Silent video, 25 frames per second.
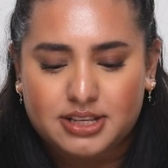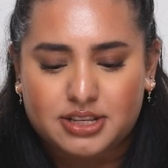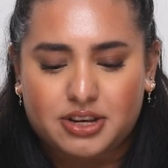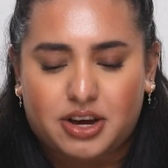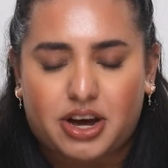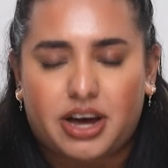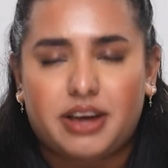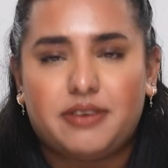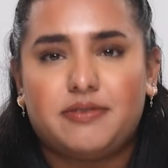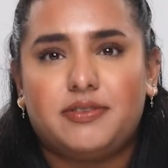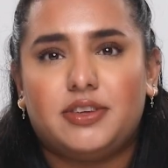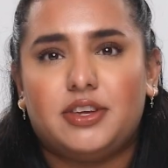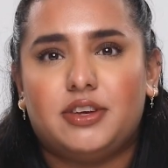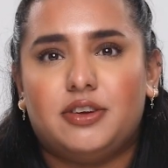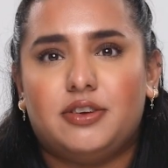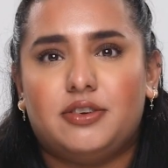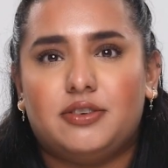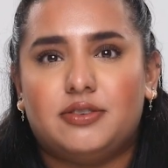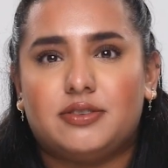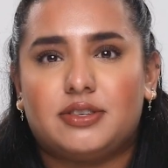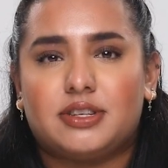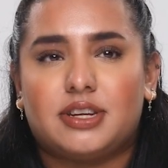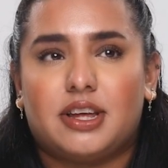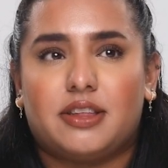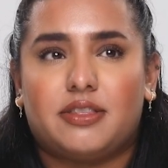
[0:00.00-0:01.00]
I've
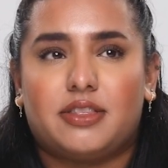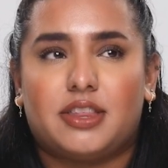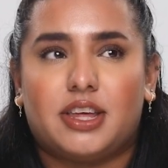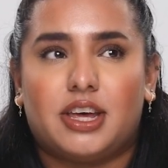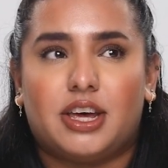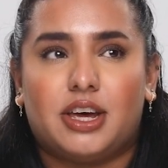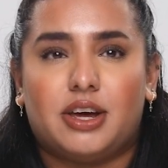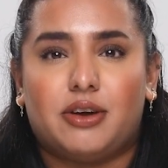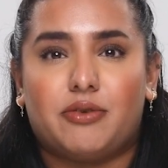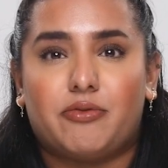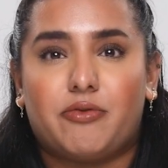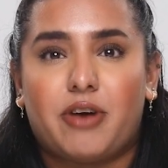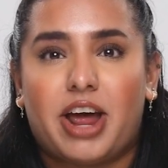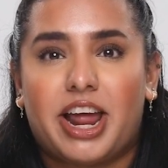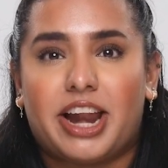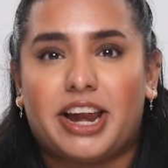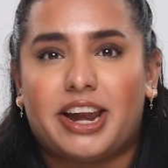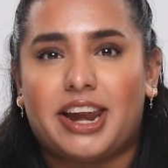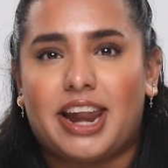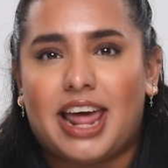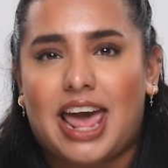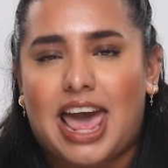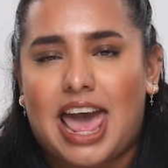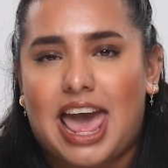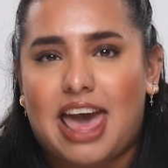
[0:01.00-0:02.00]
used the
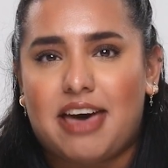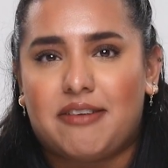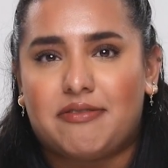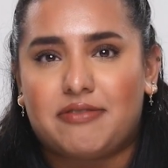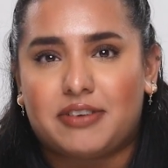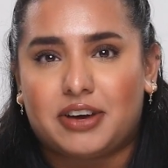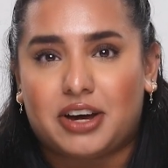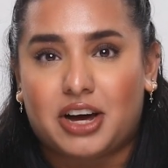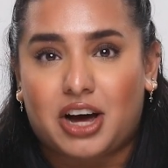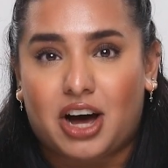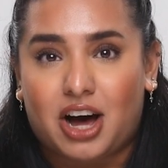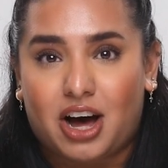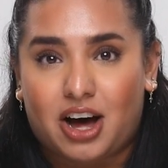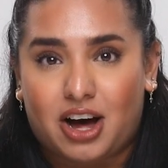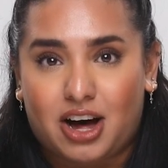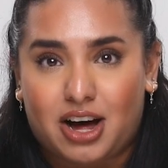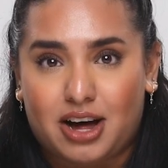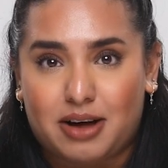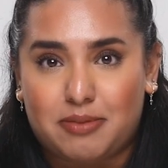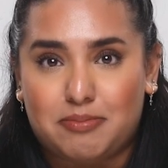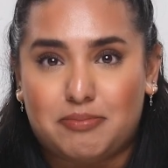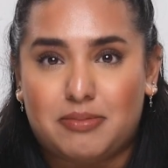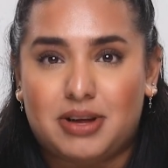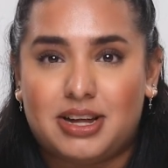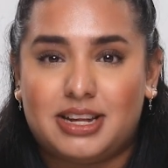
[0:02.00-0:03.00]
REN Ever
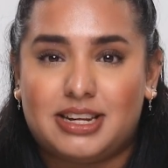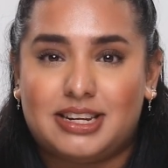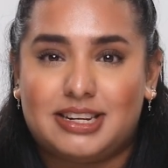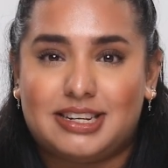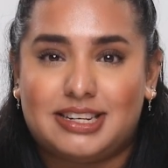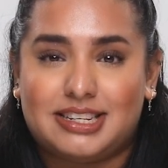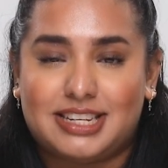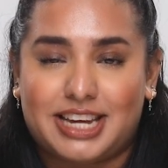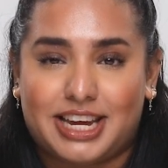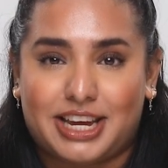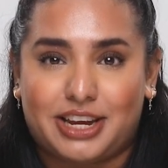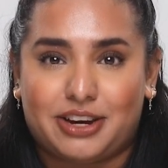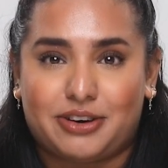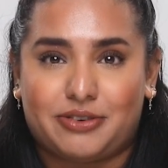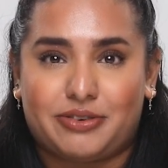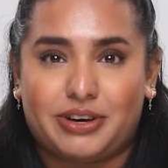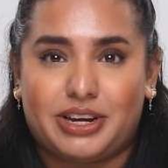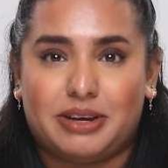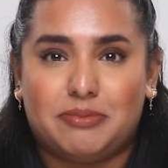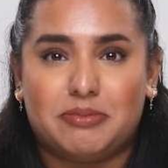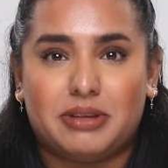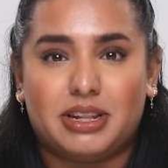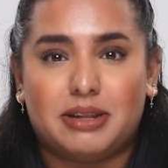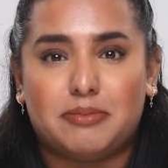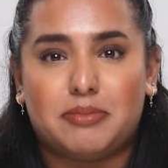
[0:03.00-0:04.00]
Calm day
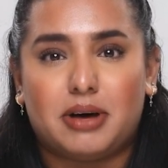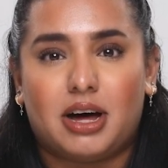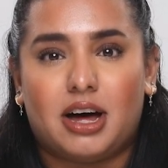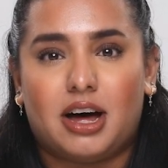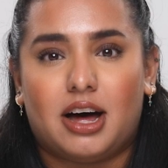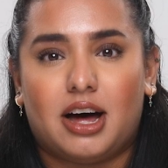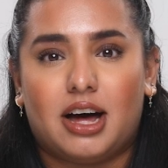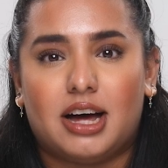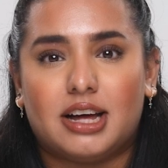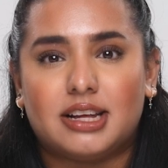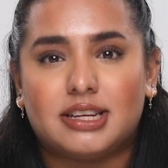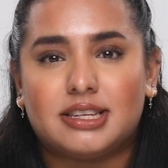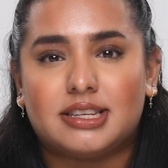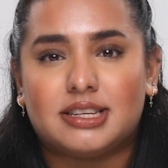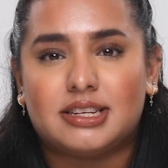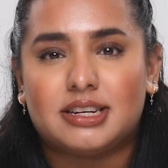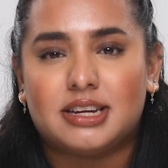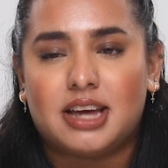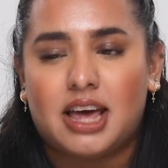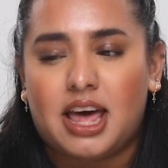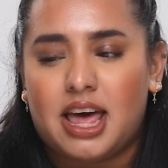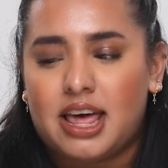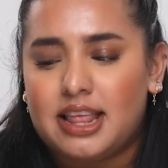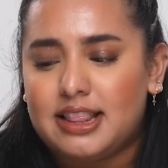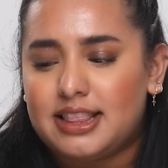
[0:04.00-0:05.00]
cream in the past.
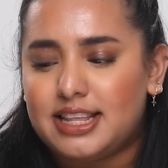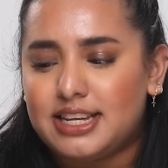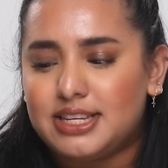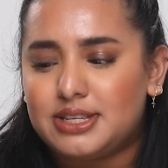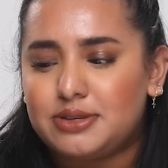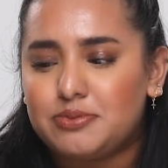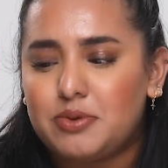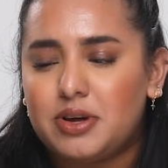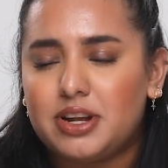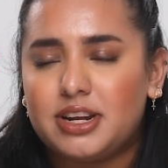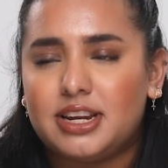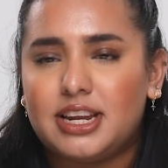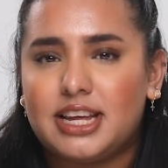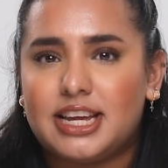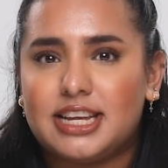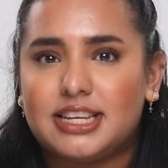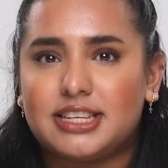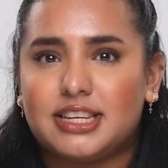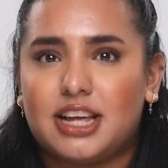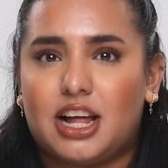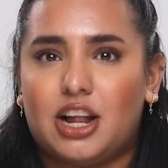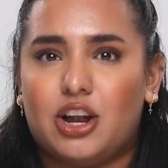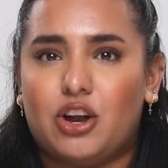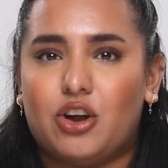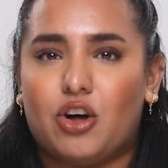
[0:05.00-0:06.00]
This one is
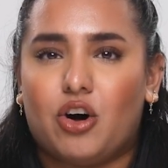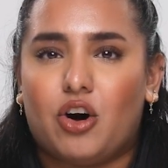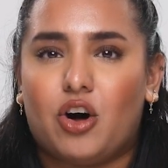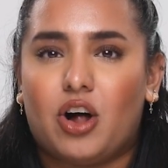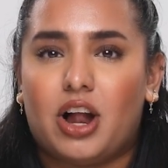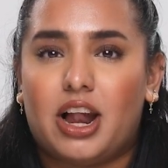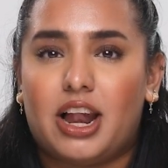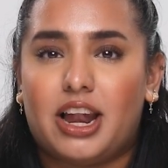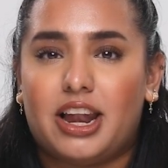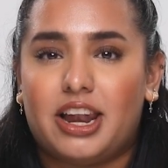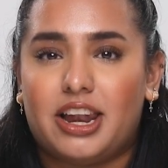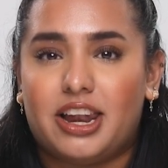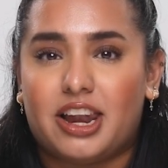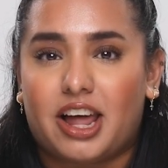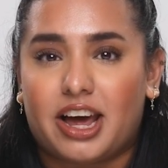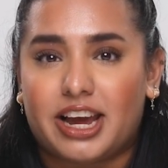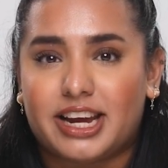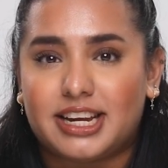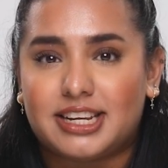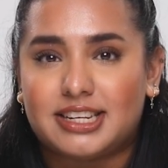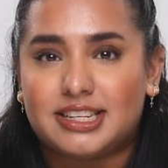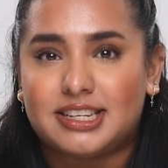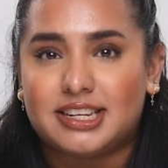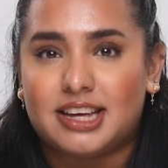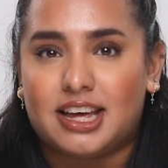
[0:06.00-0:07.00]
a lot
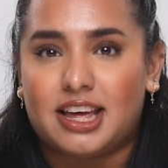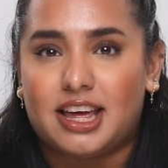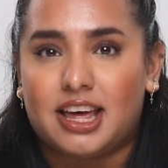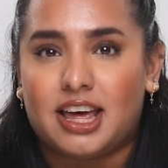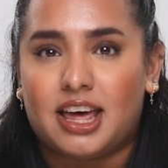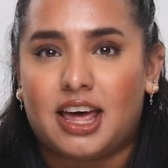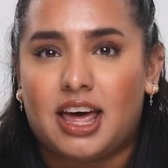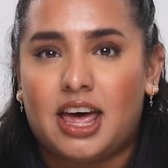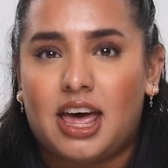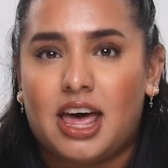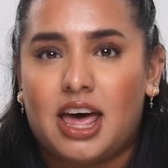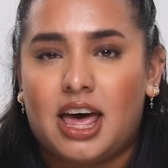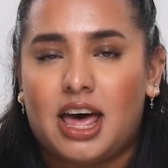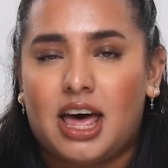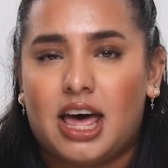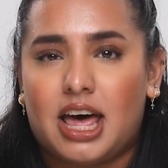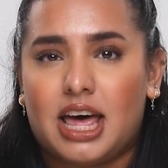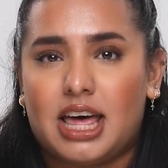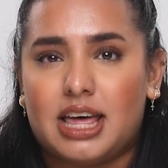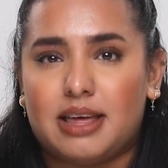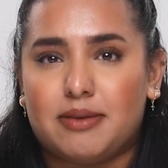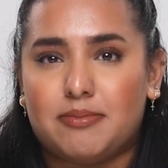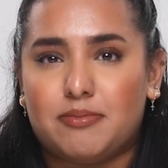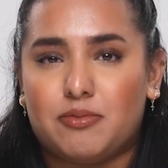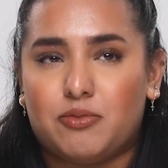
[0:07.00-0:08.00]
lighter,
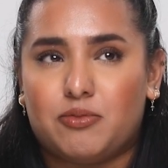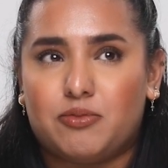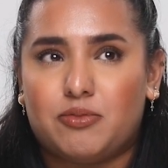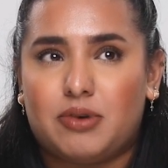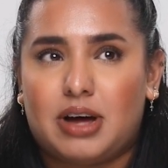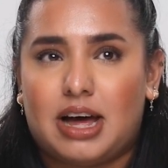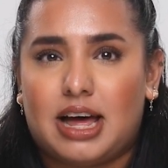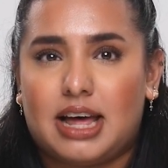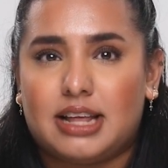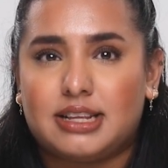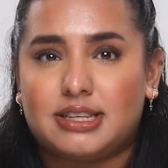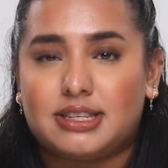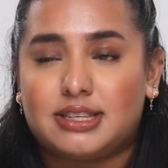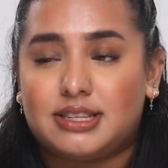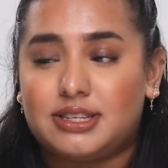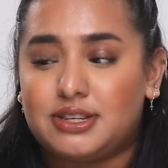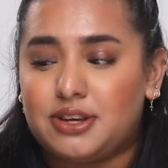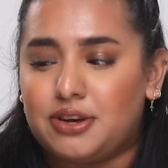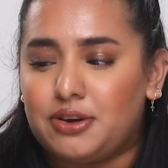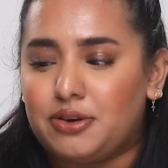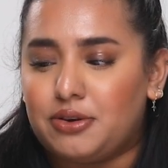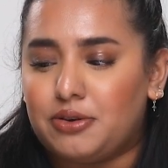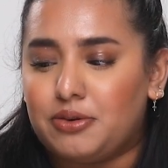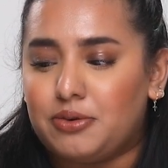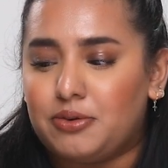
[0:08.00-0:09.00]

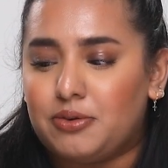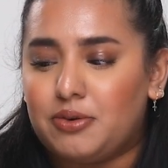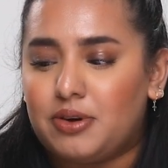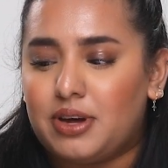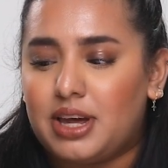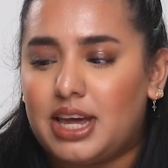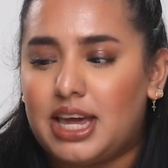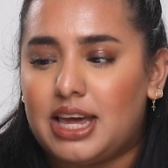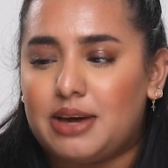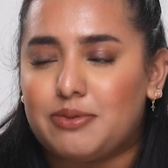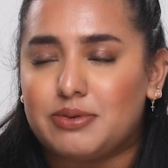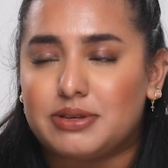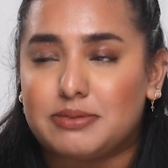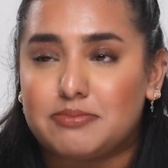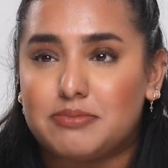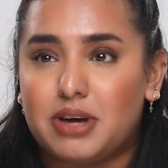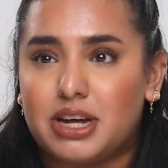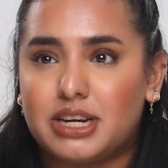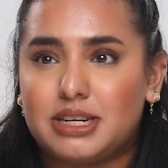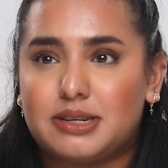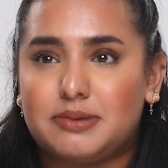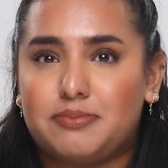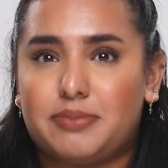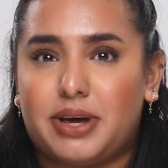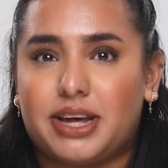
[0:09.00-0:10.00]
so it was
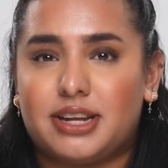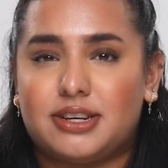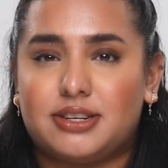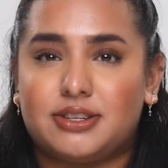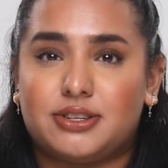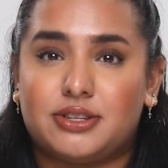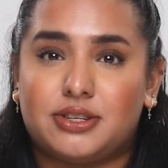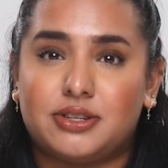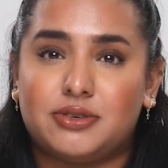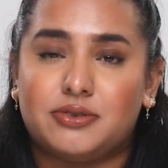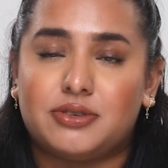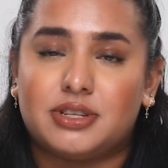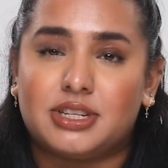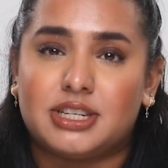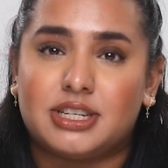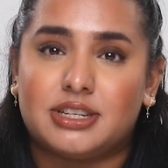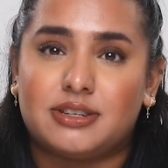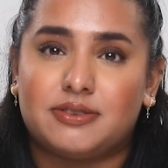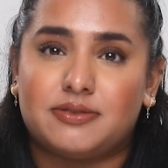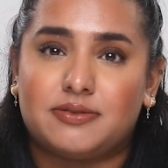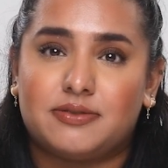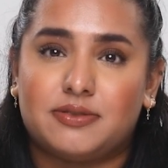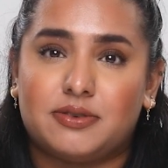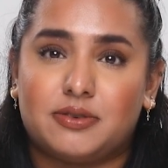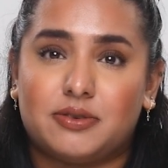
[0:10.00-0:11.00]
much better
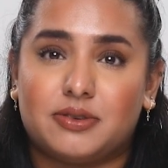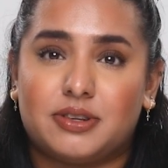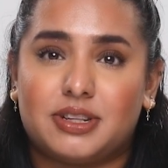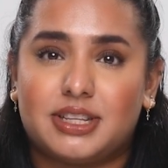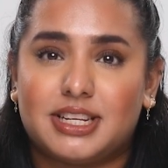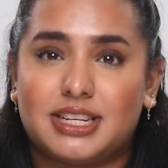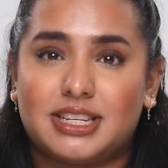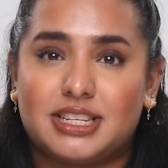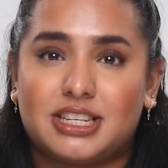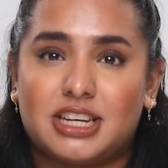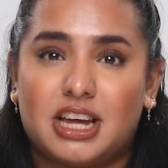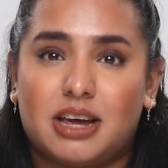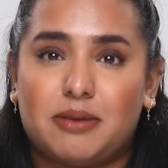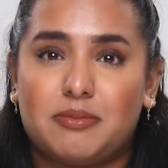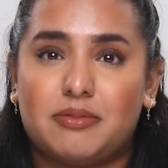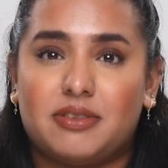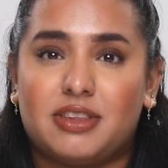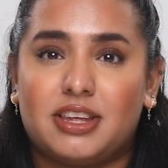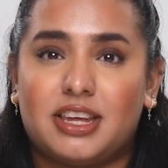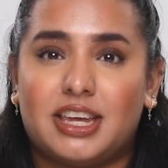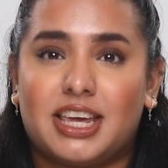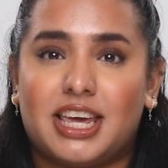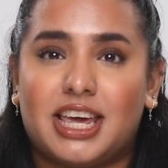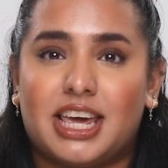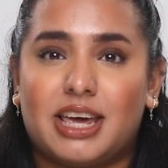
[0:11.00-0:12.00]
suited for this time of the
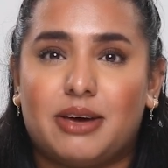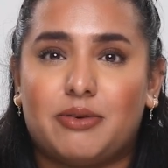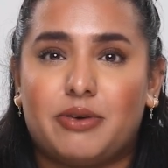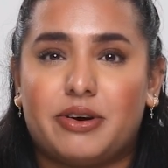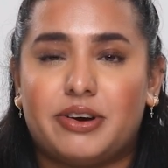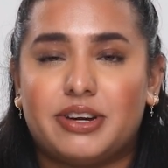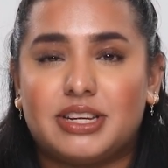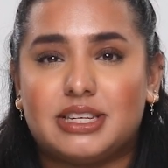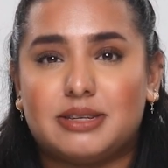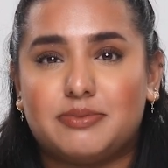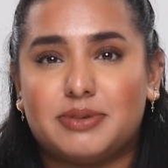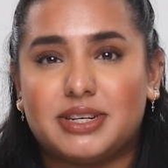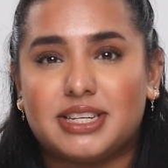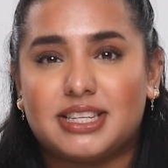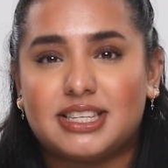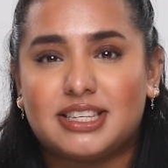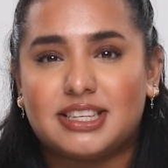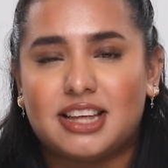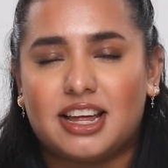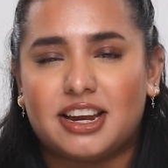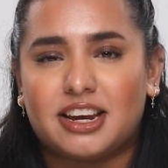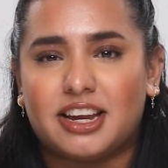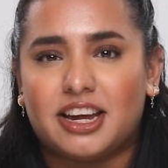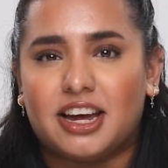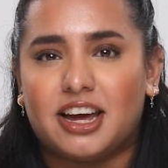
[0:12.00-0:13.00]
year where it's a bit
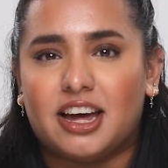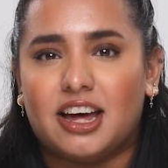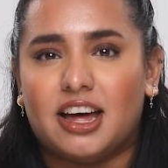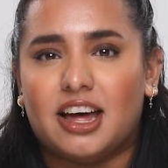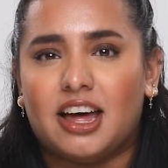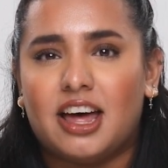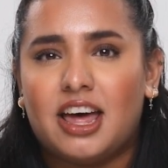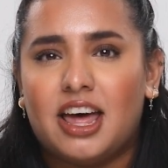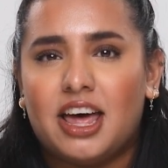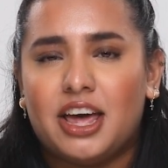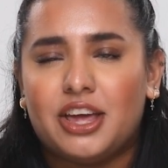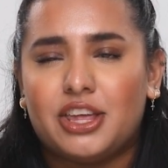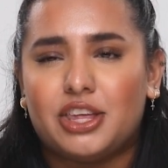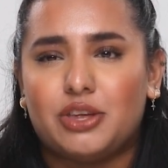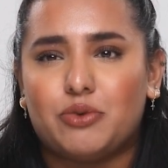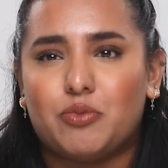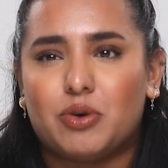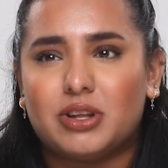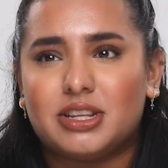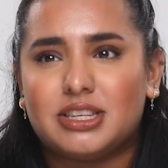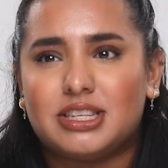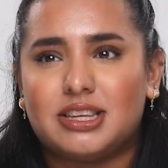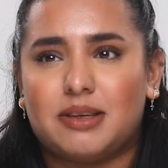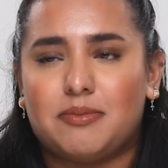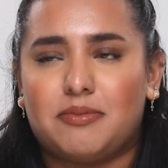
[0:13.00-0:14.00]
sunnier. You
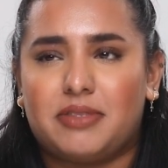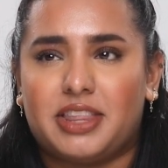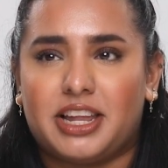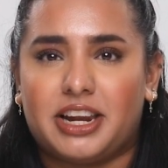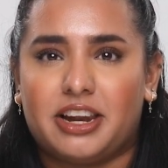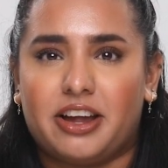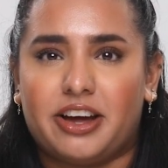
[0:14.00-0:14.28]
want something